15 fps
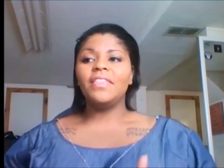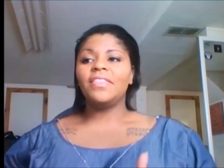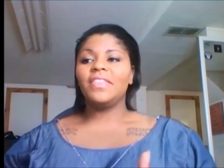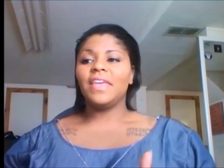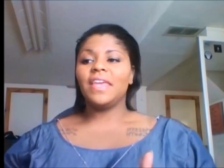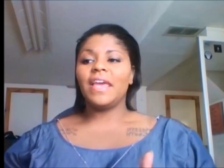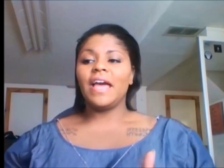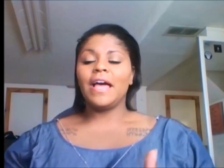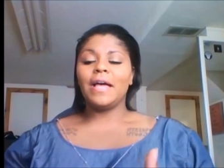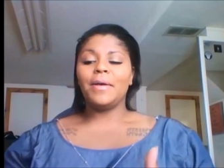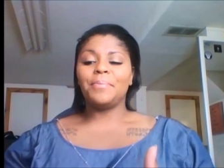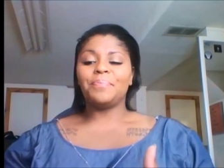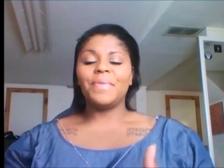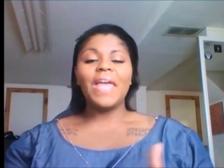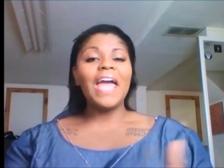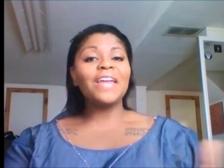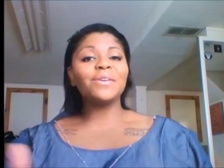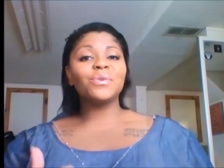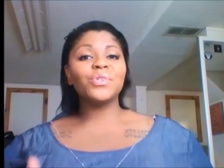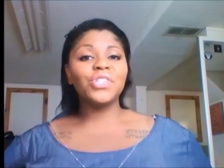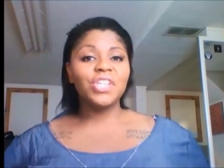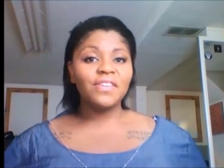the um,
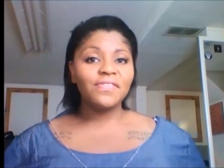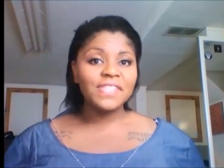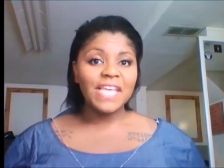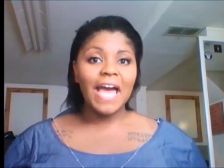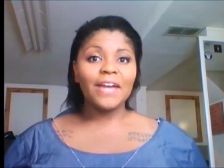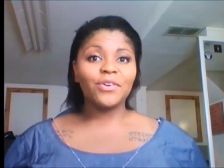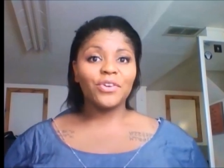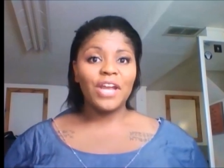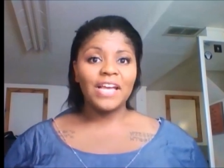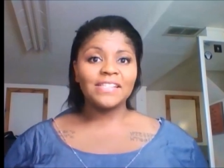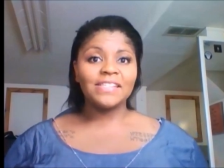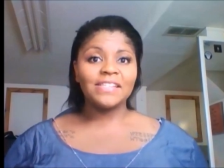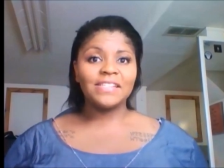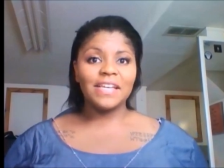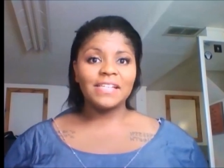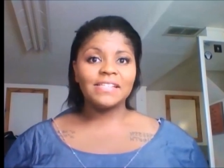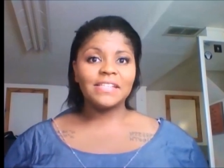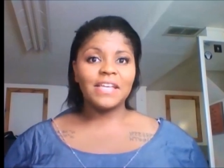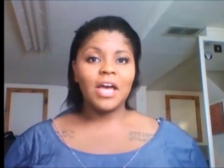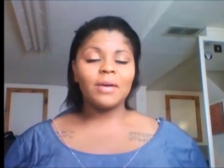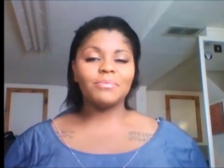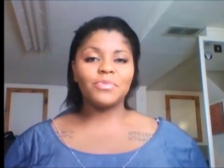energy of Saturn as it does
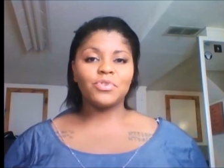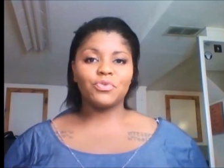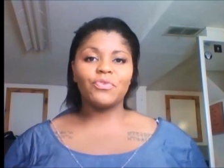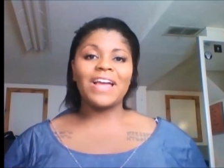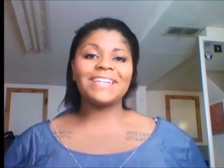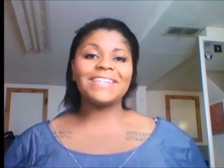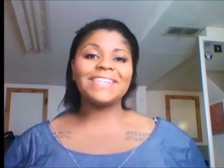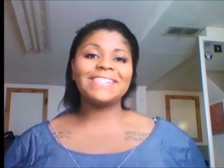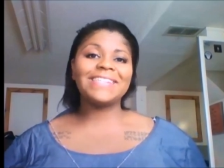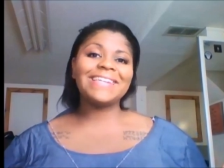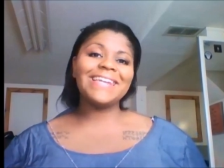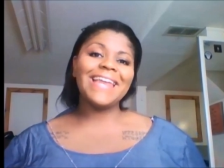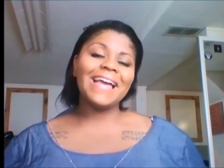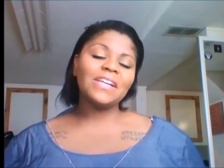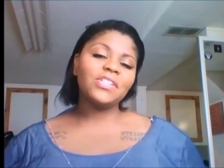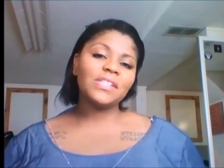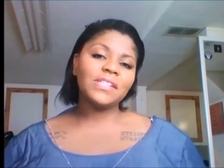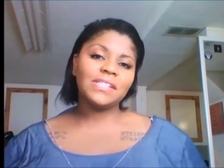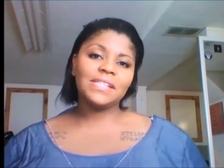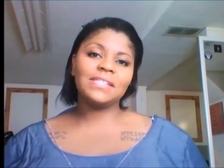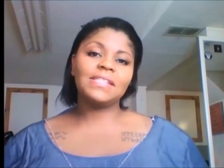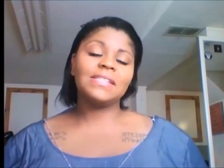come direct is that it actually
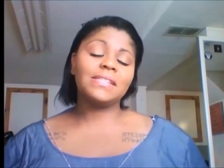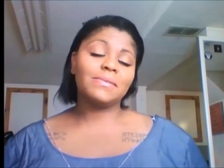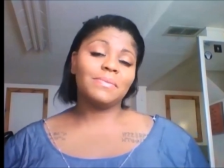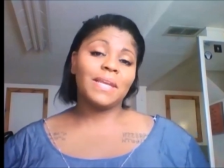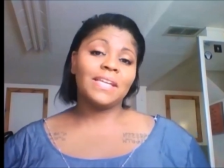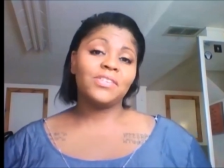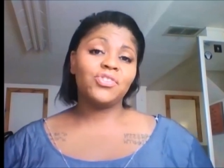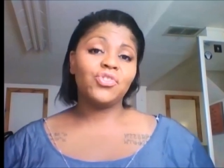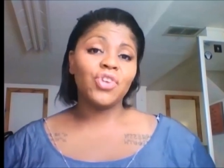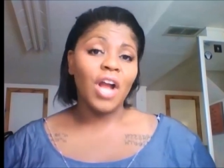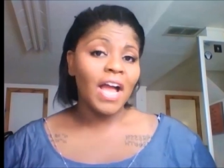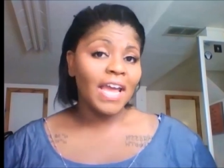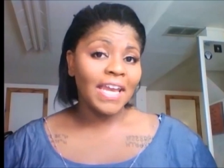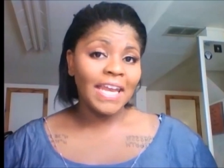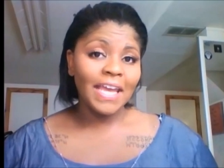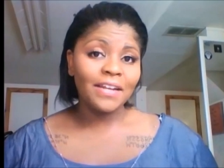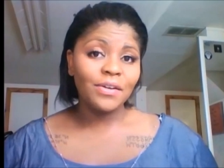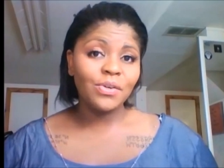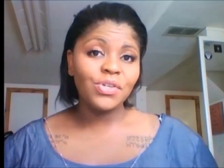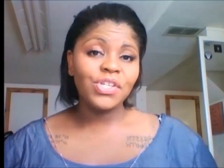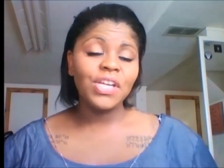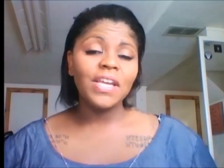sits in some nice trine
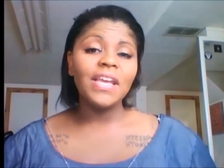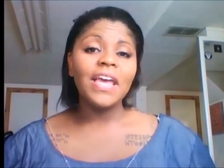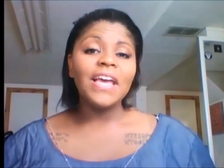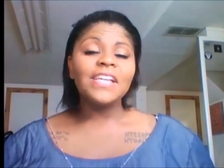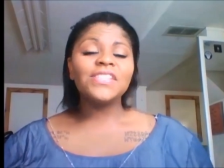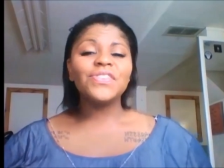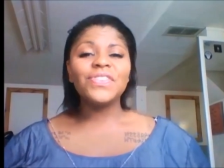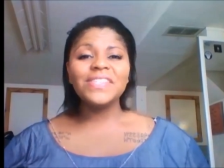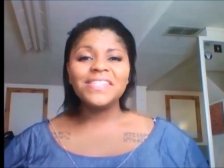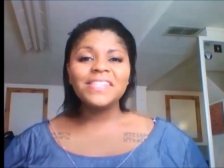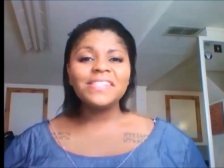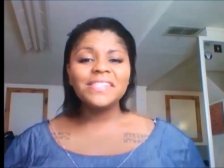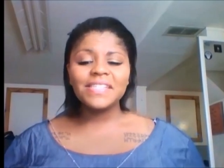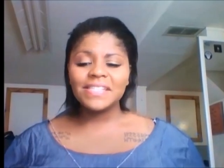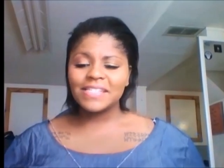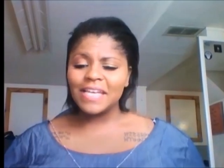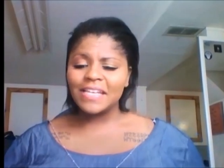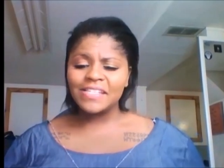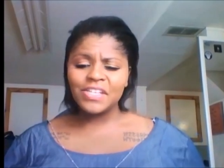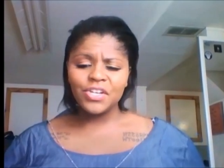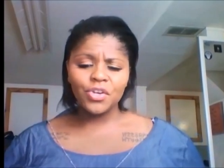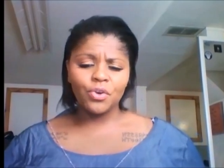energy. So this is
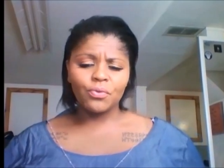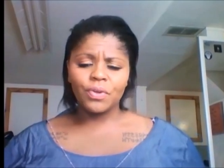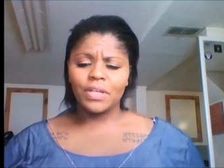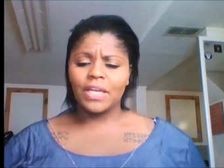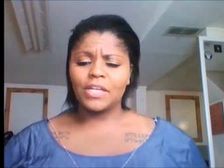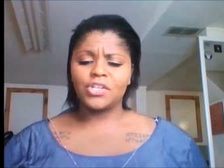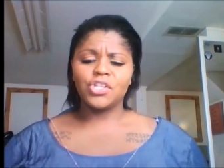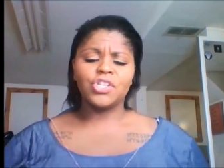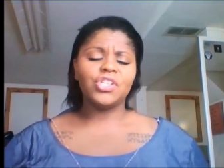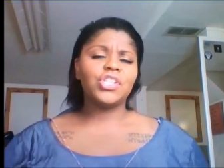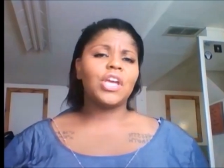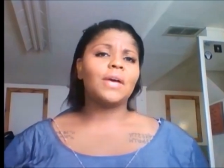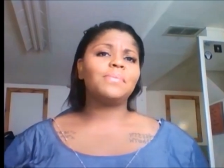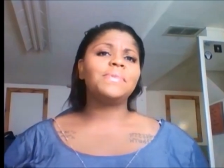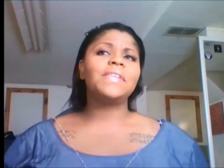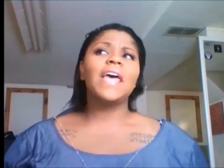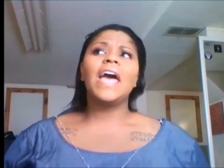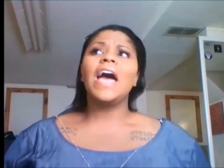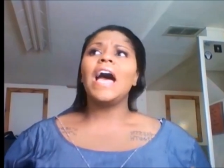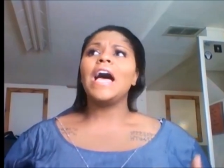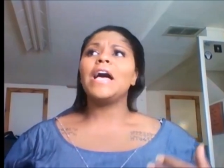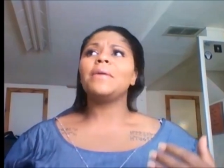success in your relationships.
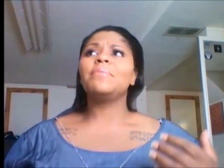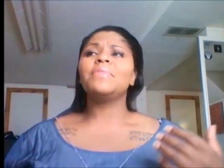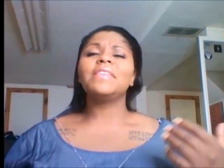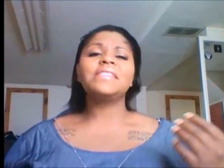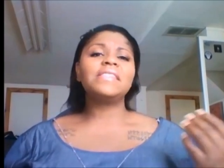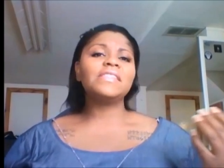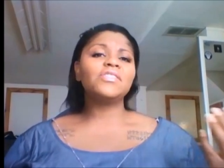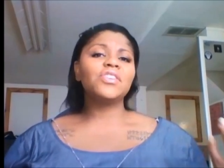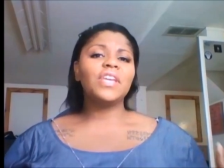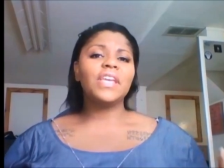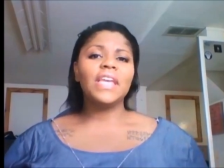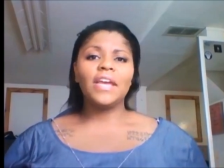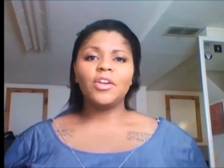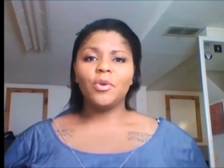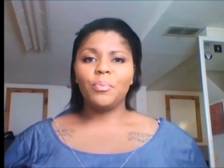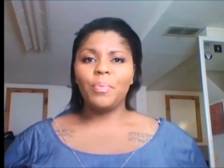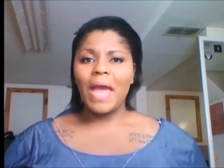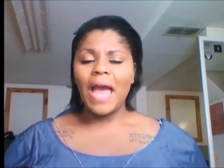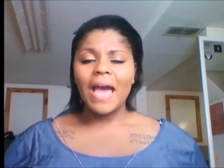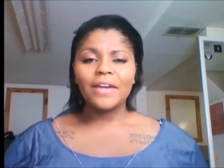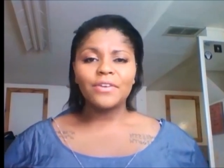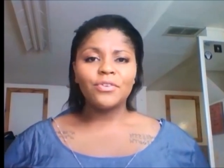Um, this is looking at your
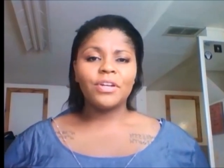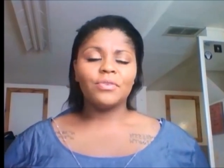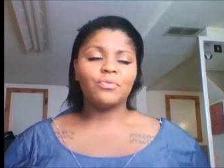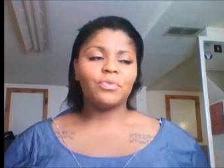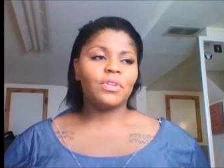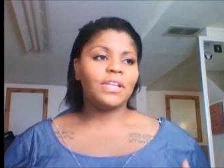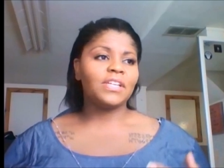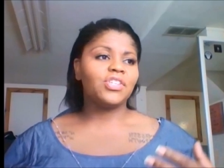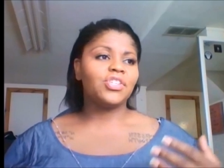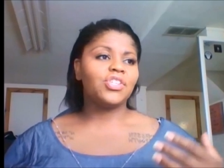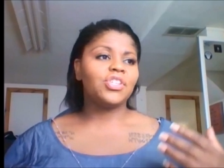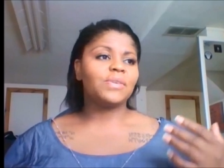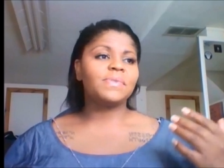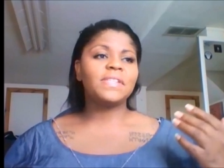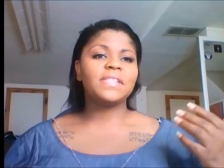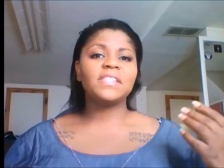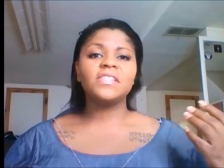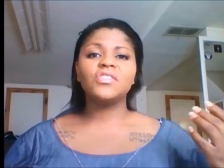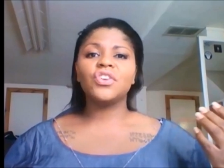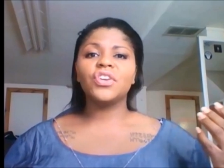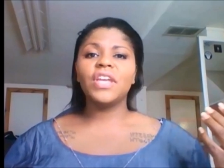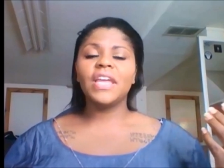pattern in relationships. This is
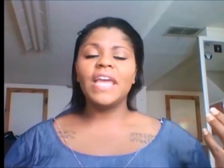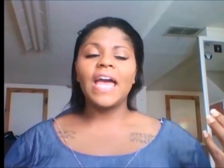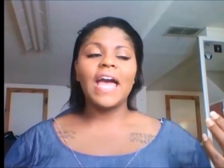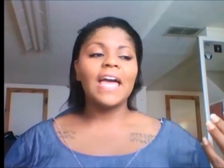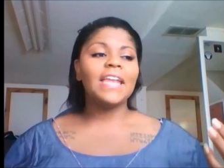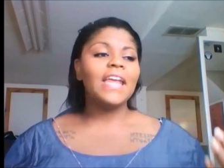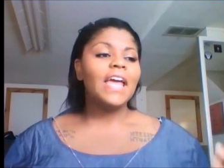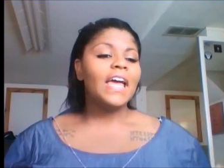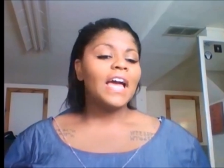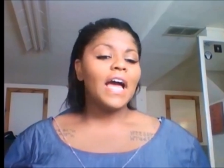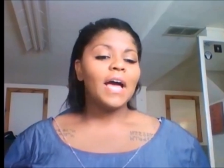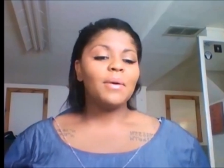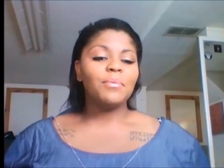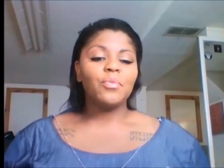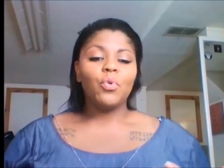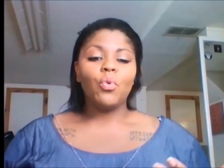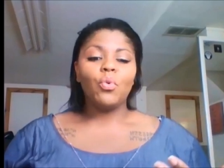looking at um,